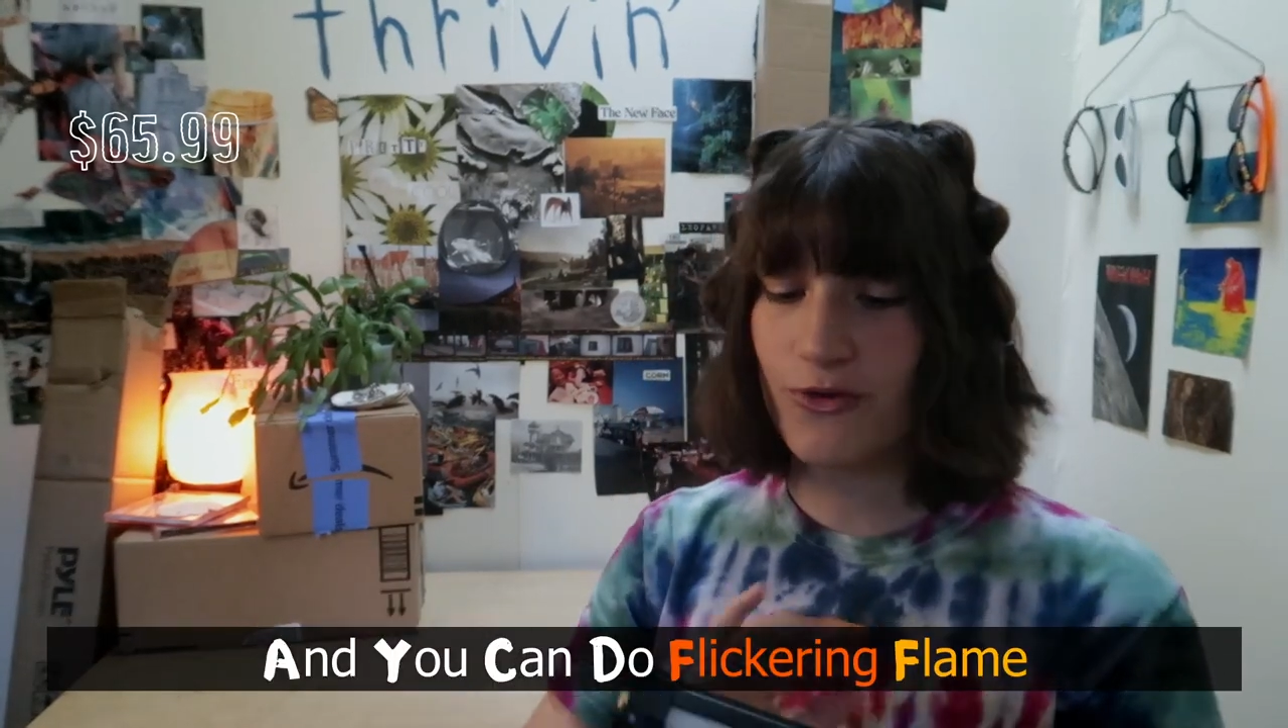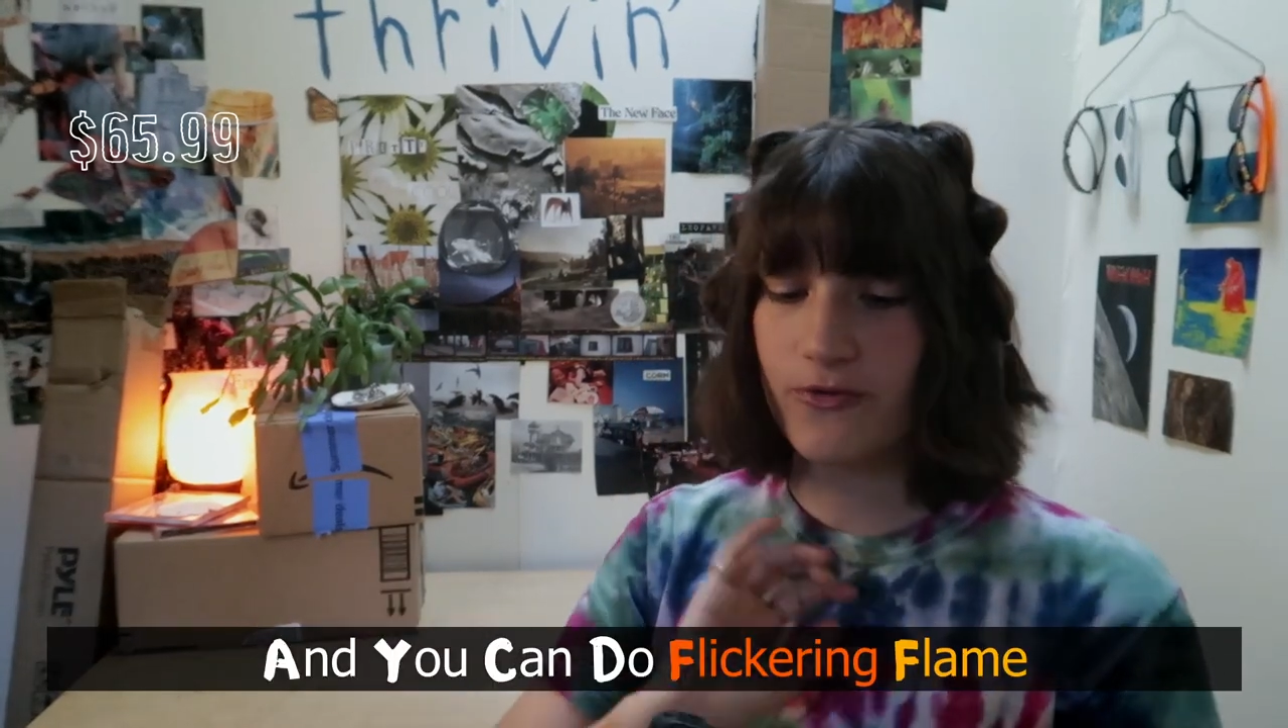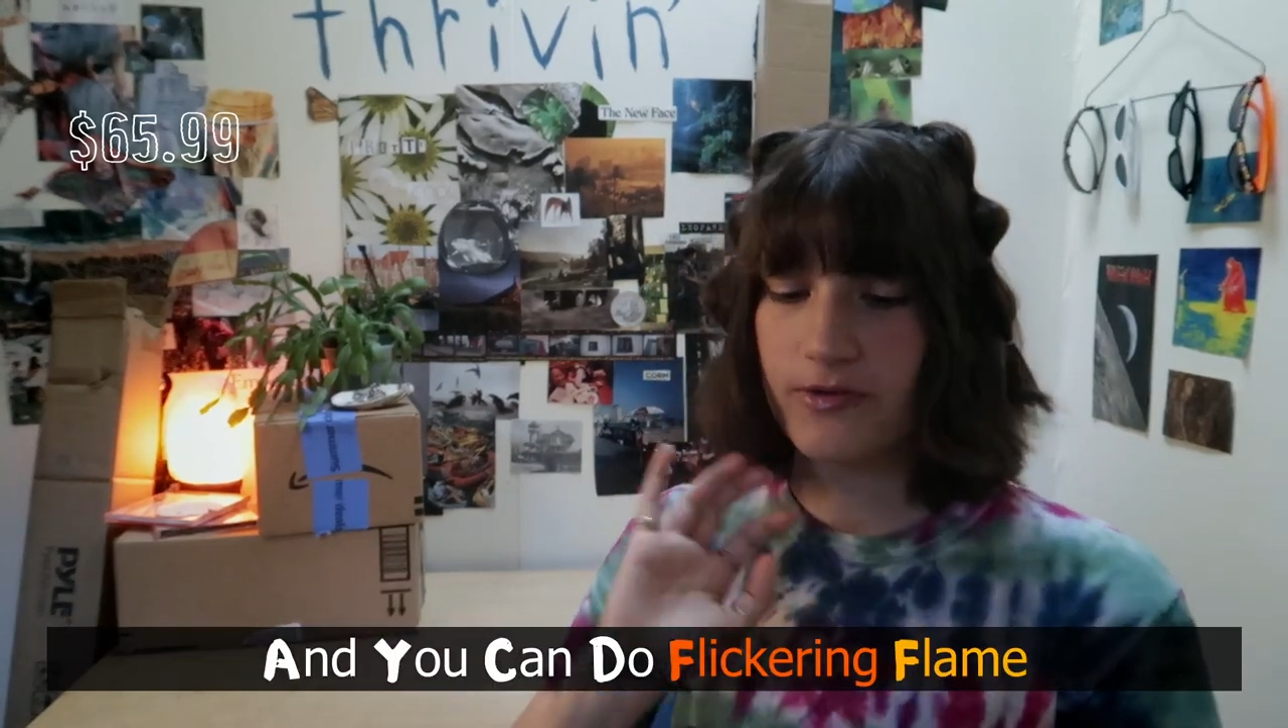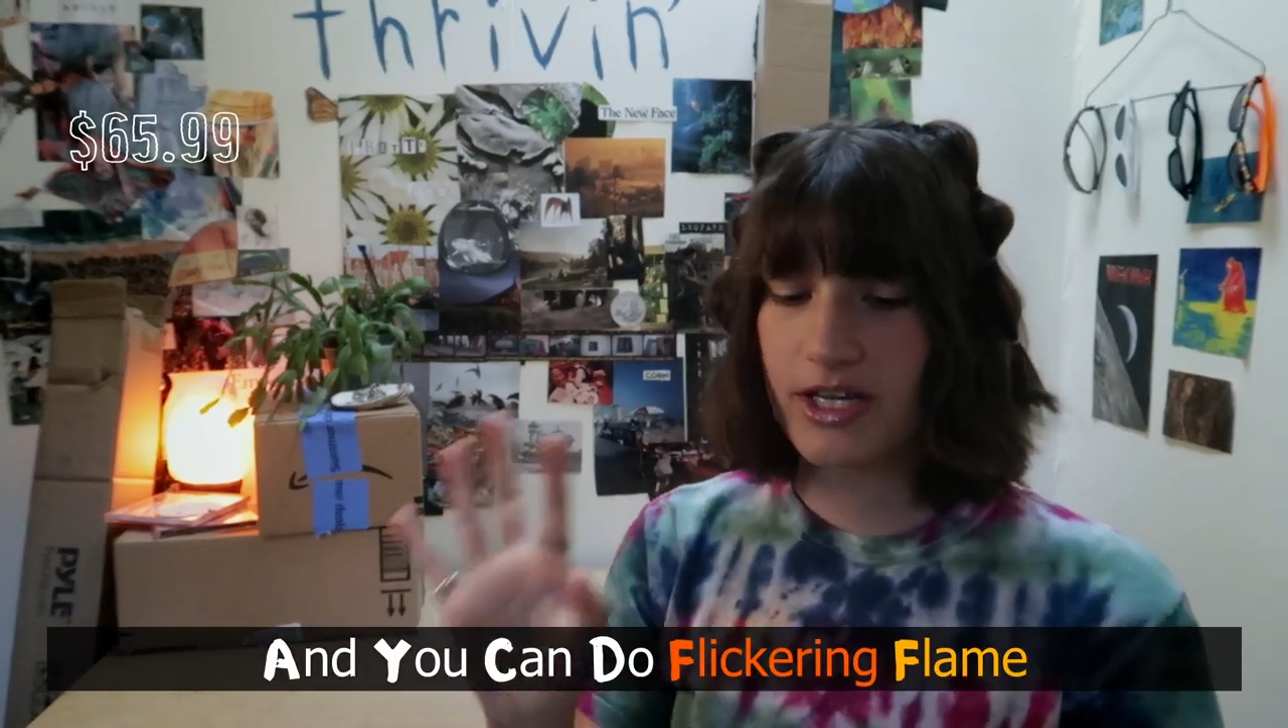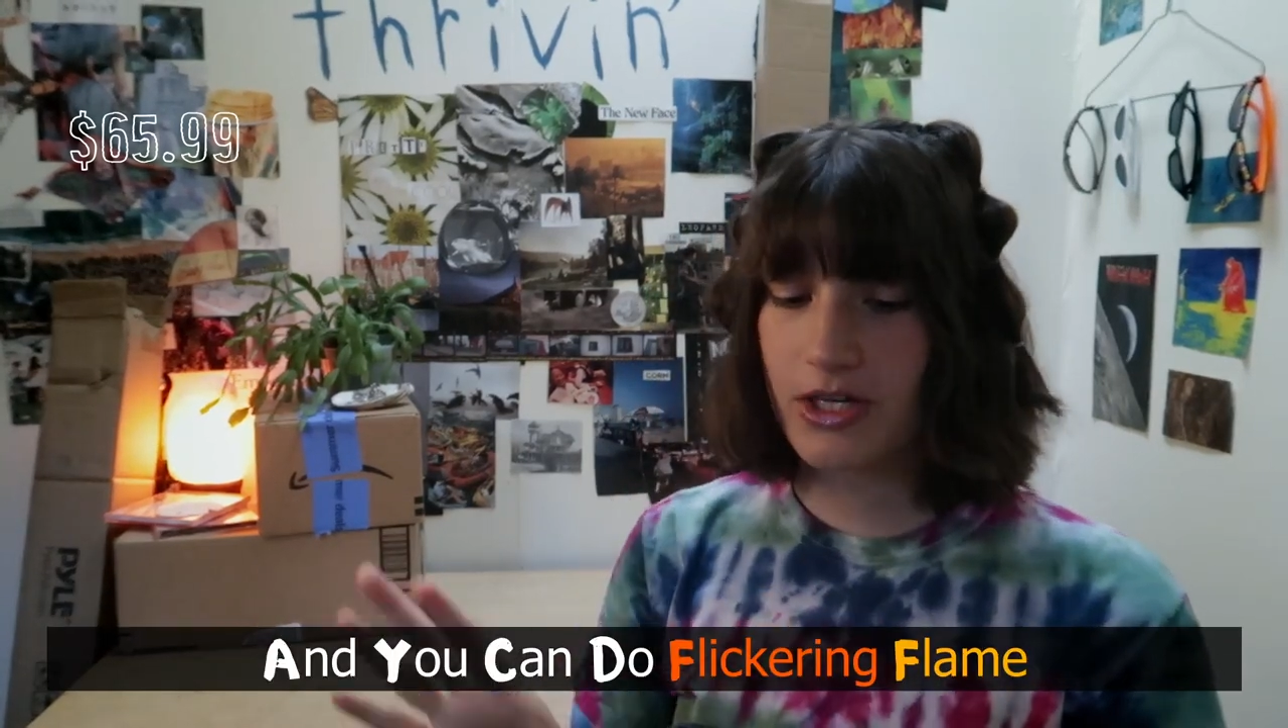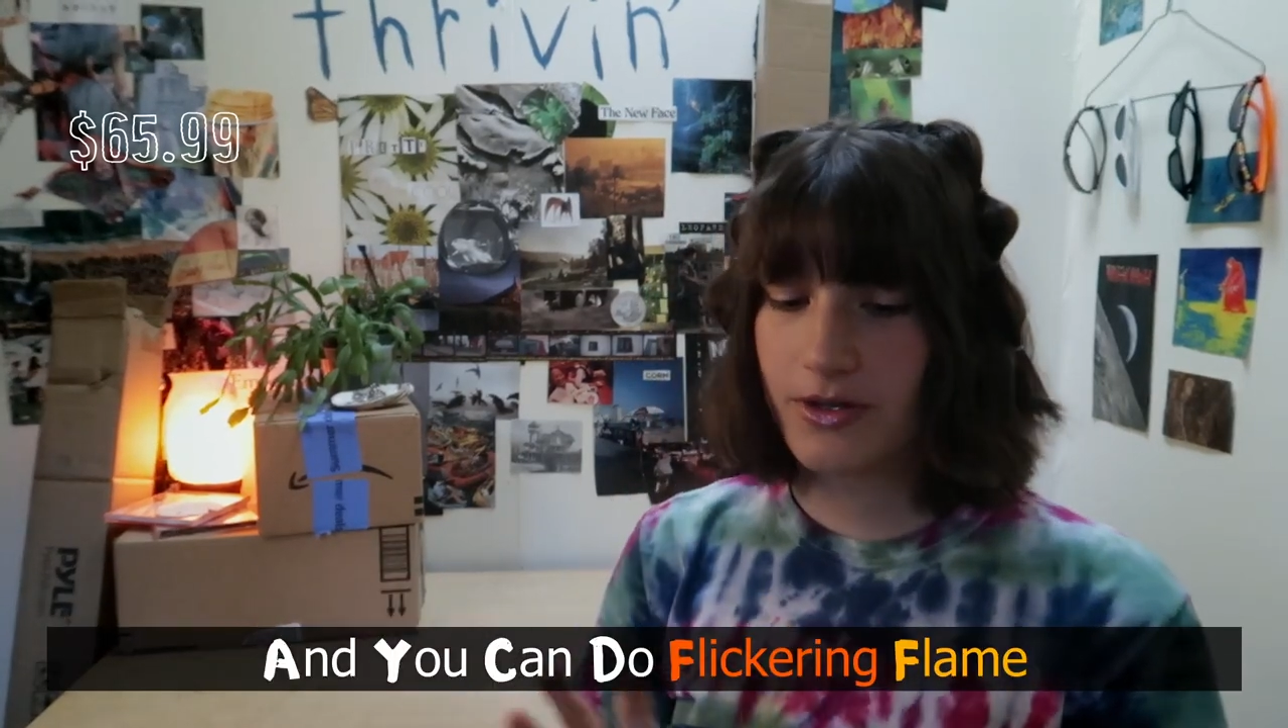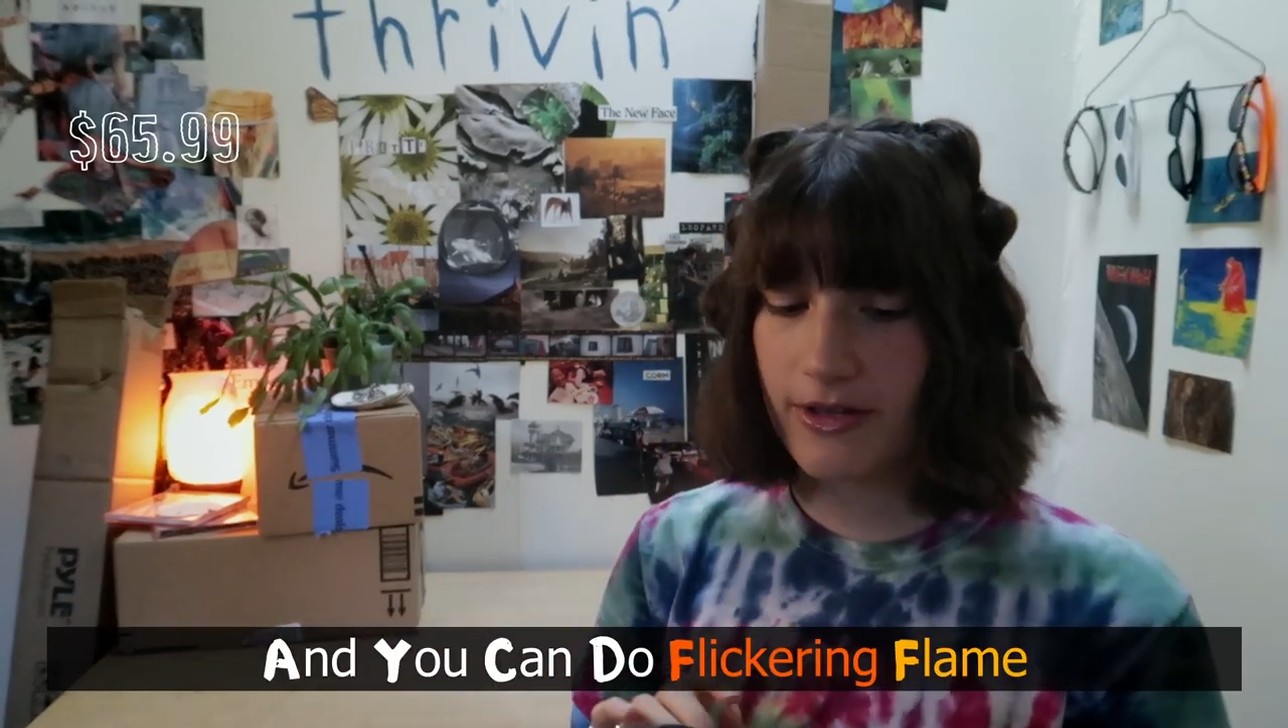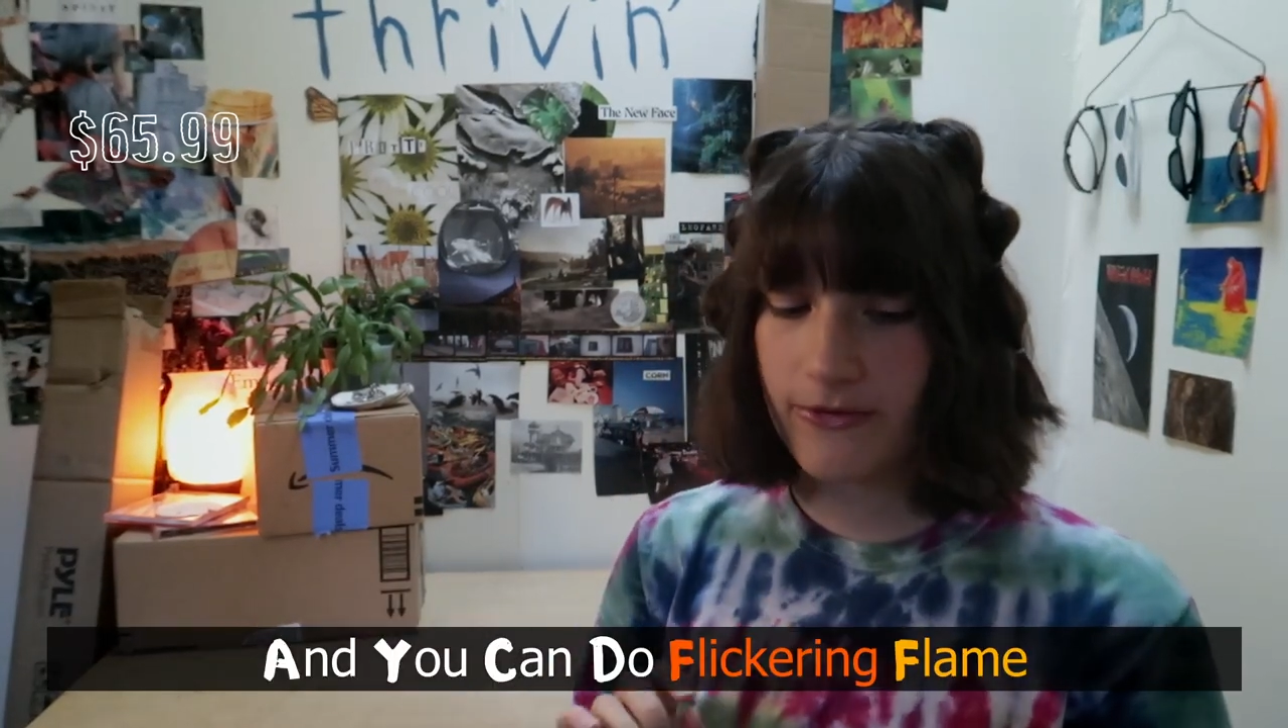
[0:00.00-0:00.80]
flickering